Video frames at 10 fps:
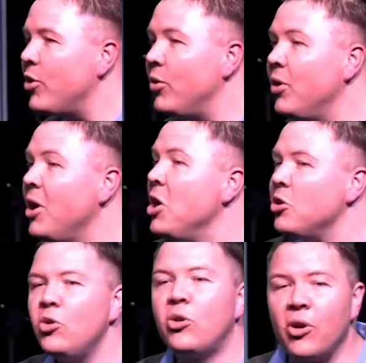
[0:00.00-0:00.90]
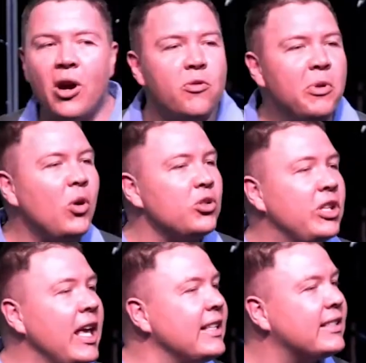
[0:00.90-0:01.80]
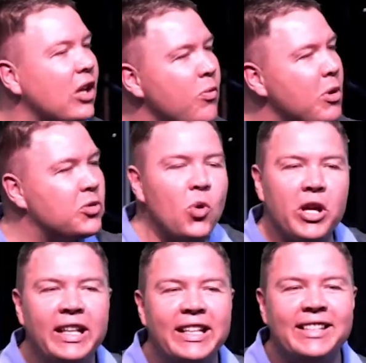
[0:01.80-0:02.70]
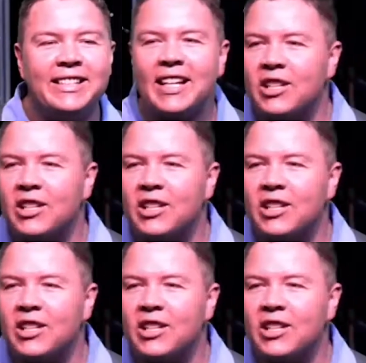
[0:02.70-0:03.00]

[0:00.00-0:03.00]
for you to grow, because there is so much more. It is